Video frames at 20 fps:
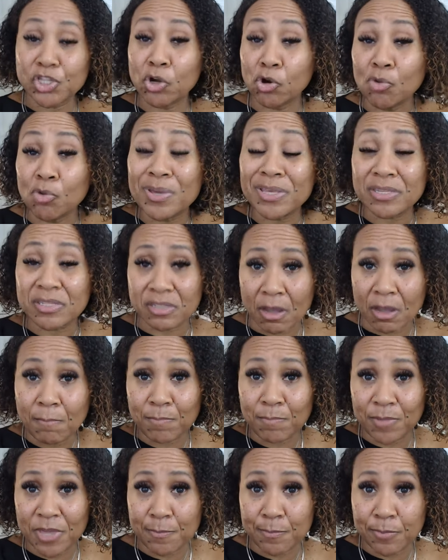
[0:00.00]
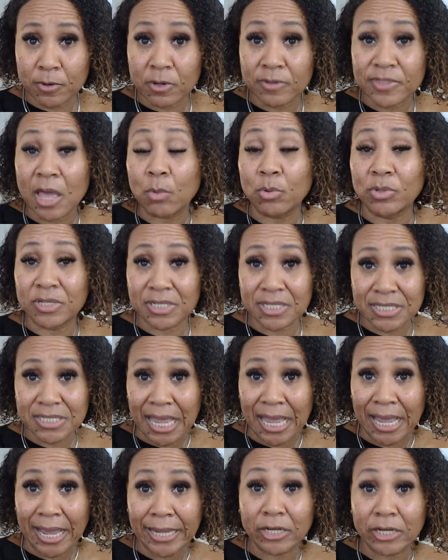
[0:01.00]
there will be some people that will
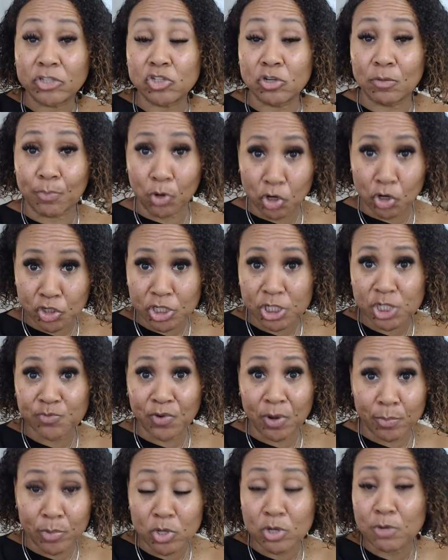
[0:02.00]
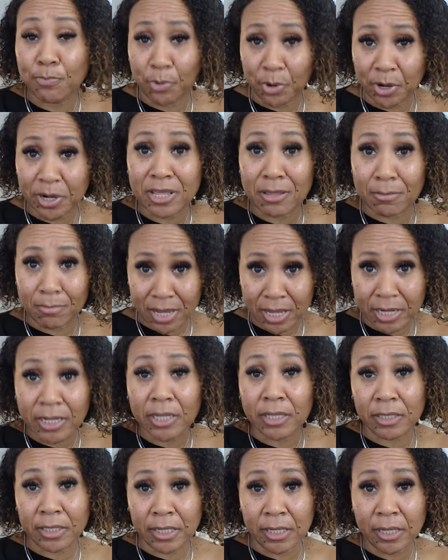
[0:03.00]
decide to purchase from you pretty
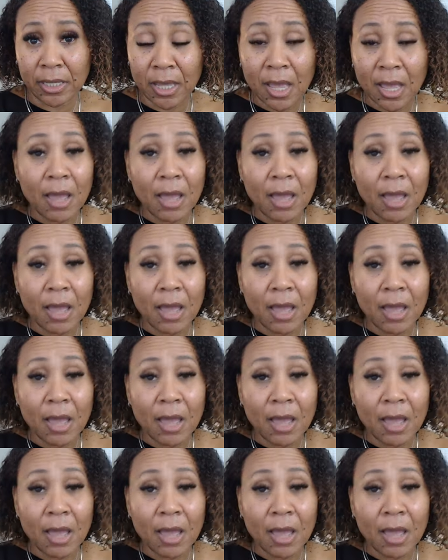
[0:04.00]
immediately,